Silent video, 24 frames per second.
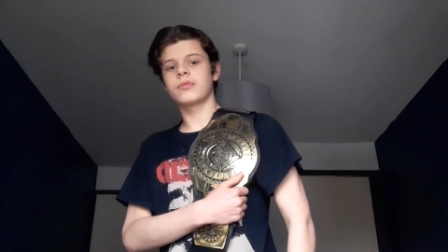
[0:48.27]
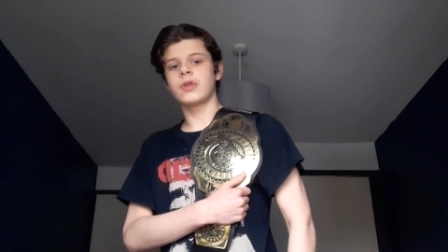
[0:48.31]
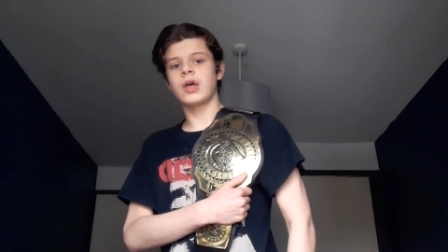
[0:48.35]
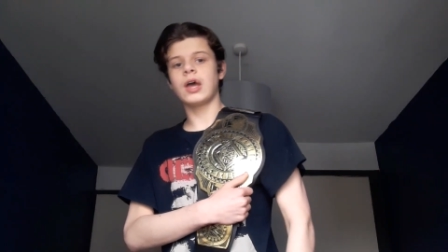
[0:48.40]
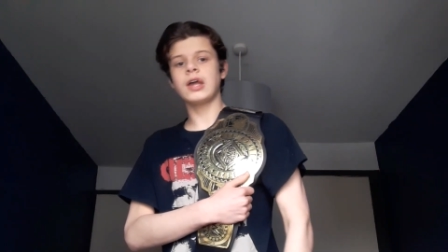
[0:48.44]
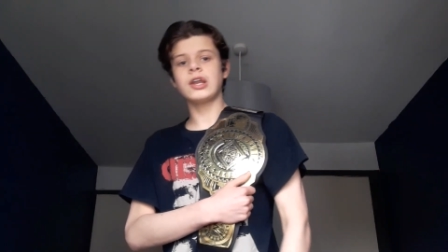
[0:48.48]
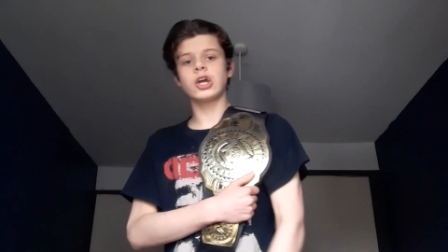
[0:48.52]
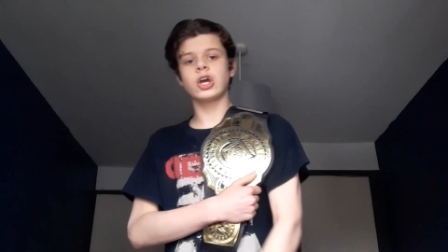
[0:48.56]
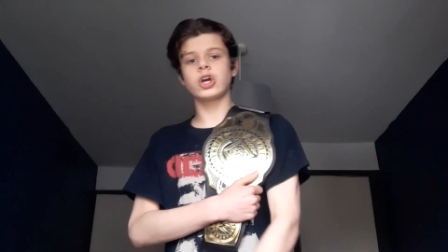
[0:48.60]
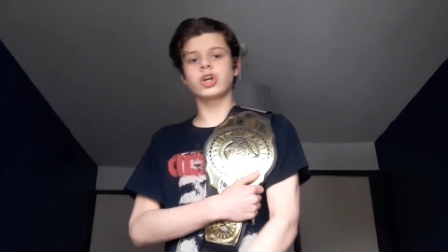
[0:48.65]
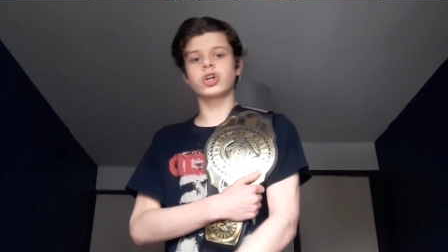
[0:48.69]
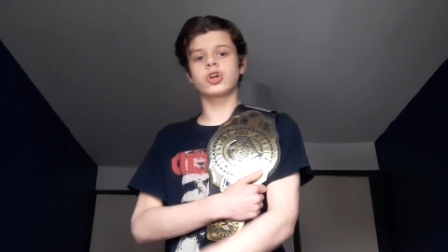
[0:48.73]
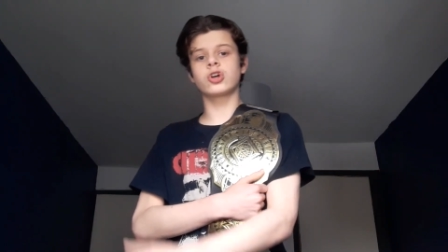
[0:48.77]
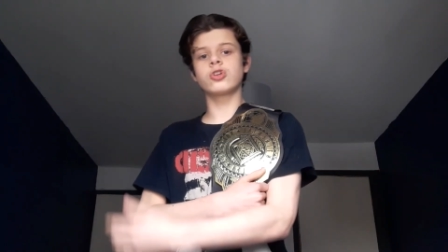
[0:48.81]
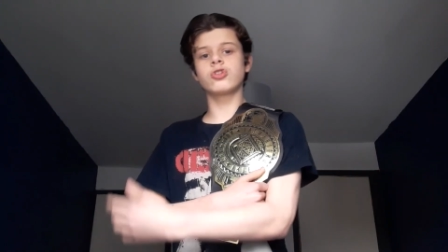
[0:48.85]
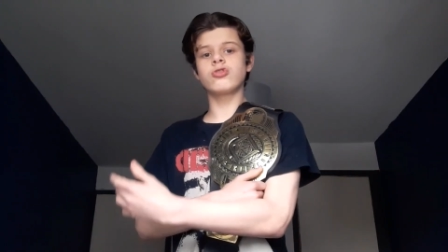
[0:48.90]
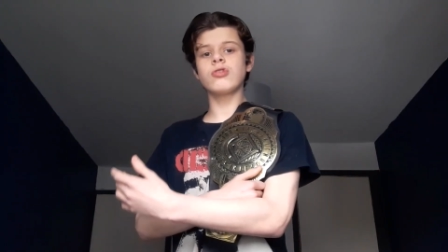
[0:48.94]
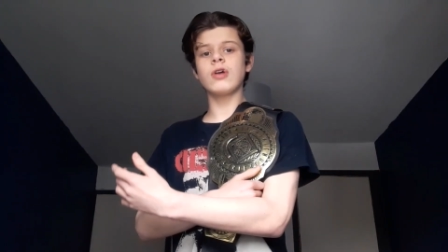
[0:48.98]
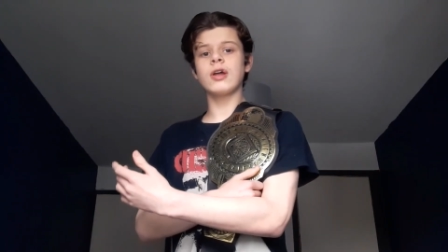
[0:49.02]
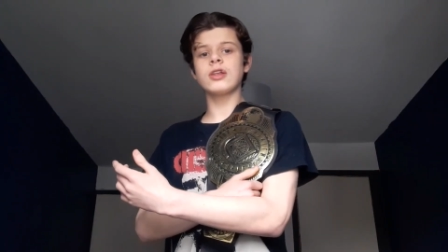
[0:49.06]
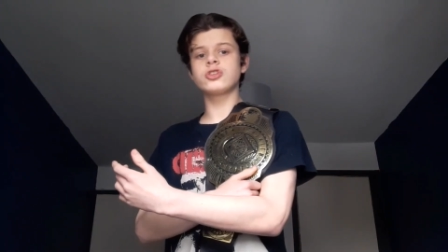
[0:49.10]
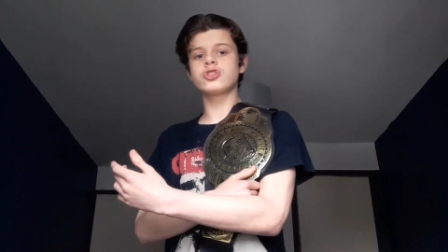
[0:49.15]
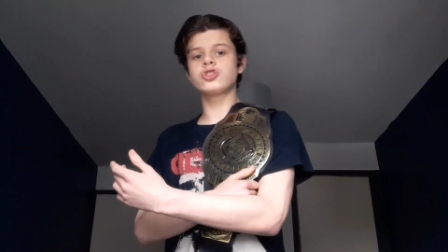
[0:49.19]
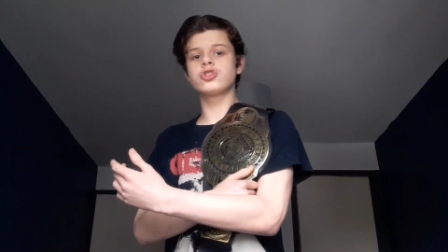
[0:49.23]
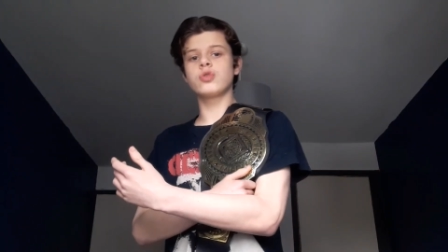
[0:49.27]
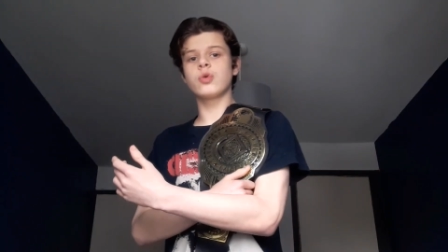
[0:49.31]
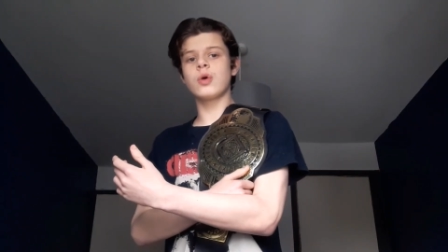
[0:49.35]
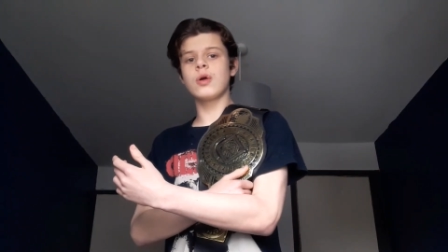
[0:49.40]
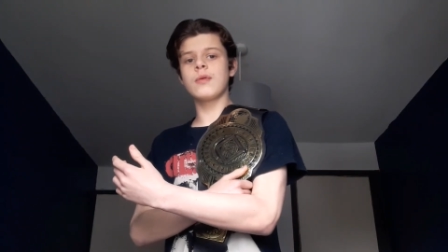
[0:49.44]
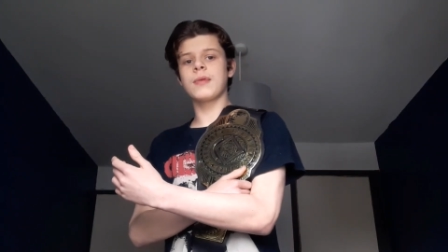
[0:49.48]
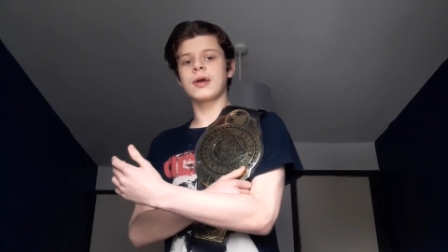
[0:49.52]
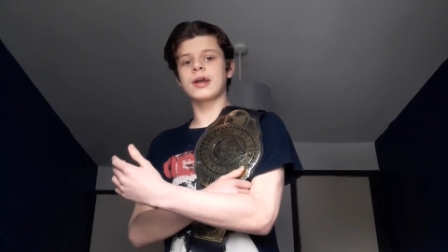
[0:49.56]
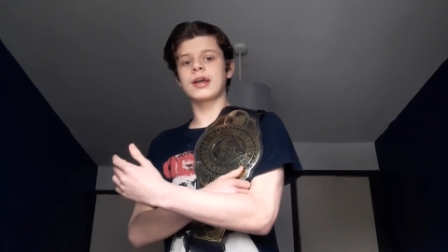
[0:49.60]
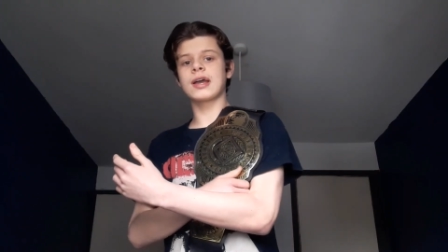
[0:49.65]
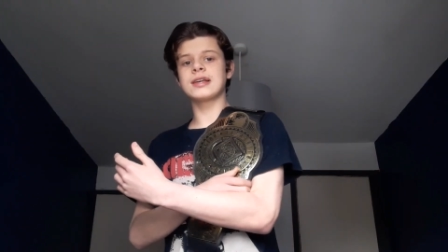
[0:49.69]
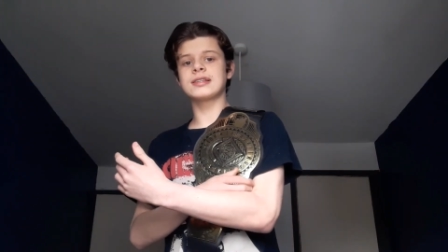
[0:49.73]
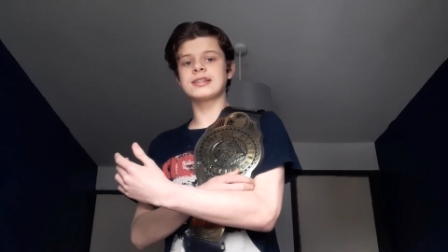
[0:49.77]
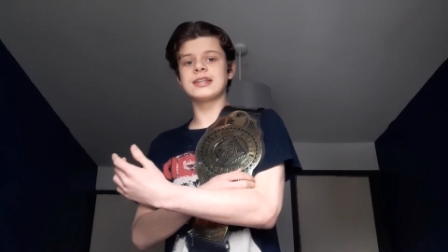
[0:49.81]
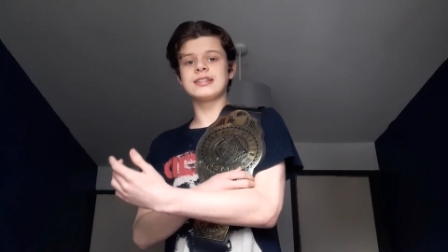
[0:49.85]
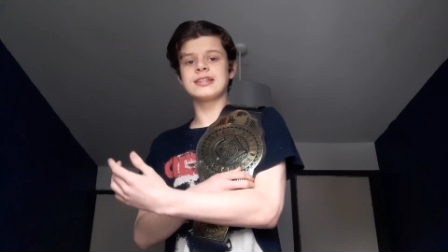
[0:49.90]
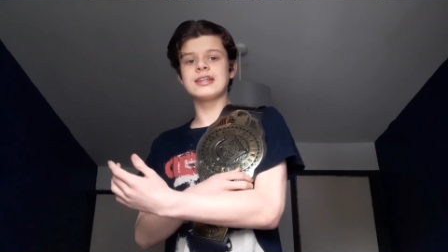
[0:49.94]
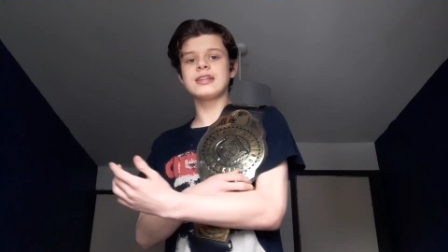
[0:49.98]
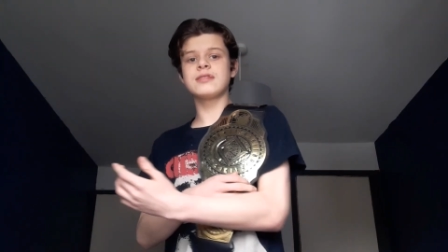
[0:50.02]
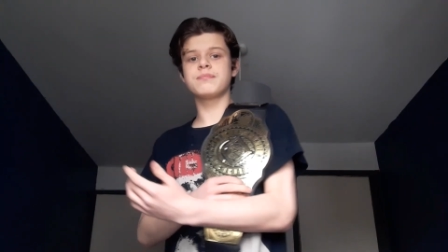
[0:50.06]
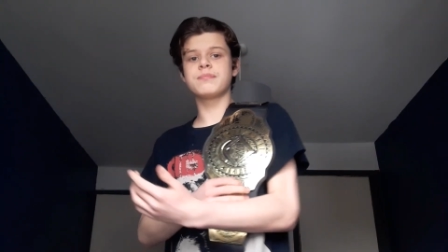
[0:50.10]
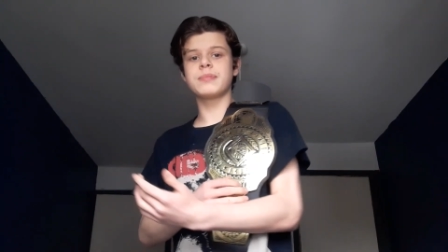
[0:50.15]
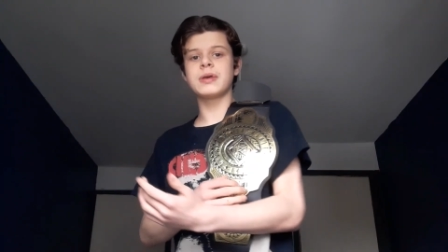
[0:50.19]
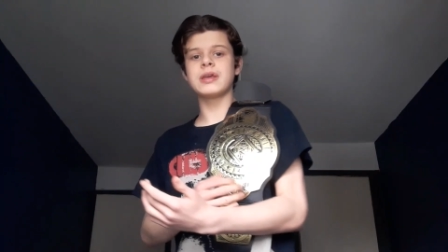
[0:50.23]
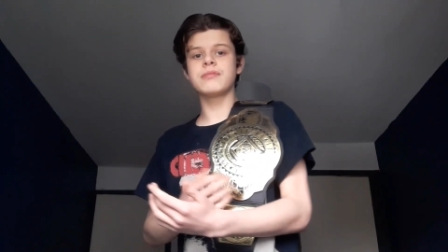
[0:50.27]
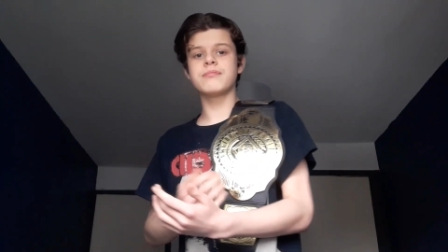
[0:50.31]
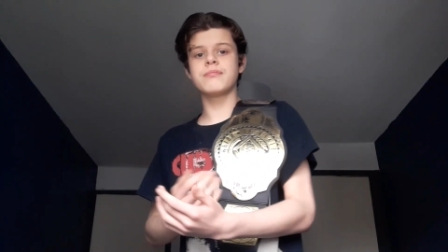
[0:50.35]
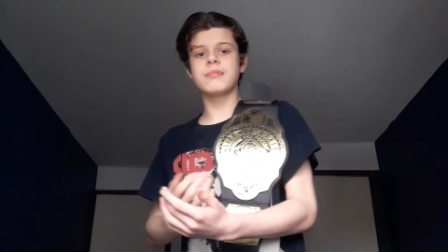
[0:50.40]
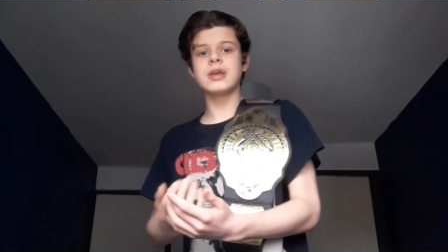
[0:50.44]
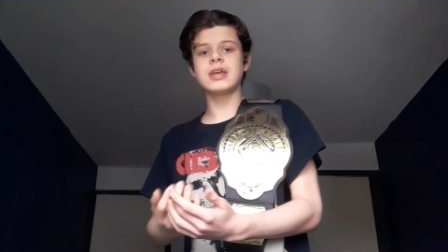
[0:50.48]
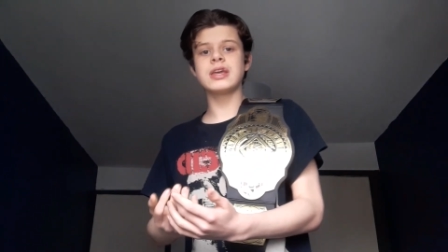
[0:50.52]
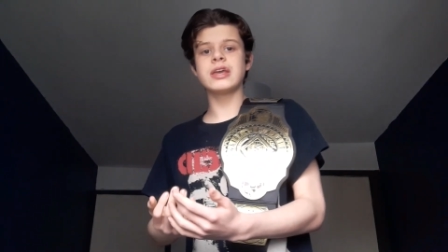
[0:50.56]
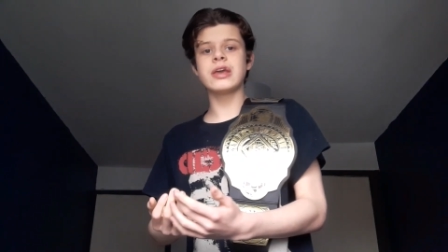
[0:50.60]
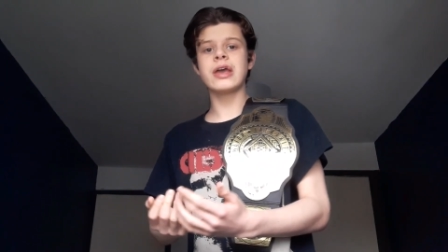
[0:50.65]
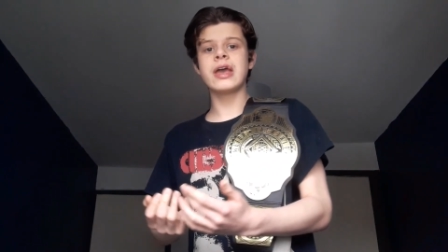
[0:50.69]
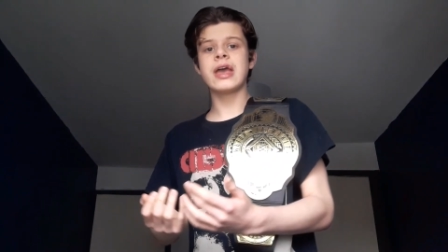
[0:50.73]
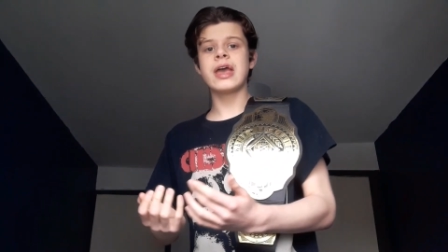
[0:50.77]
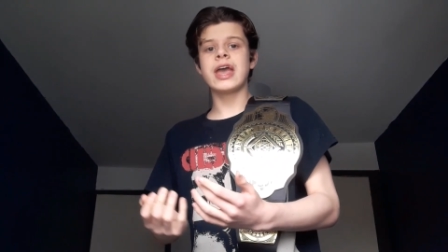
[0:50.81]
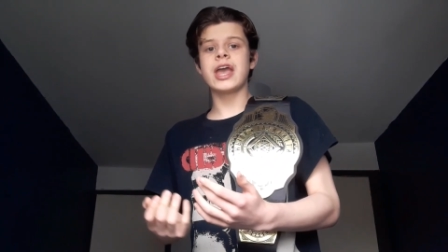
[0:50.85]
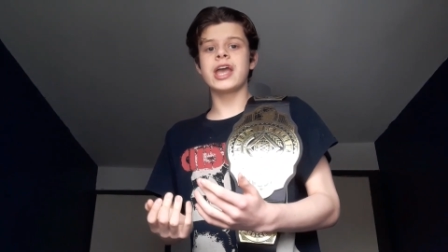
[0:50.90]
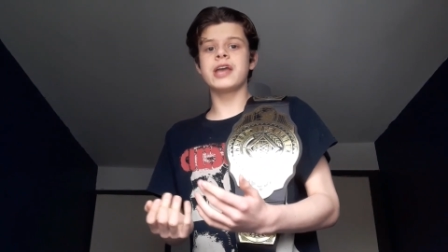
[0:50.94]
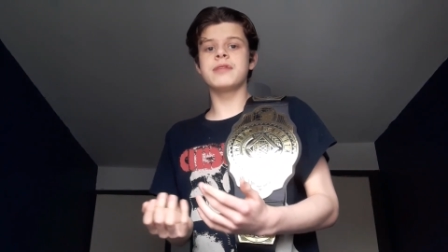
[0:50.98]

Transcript: And congrats to him, I guess. He did beat me.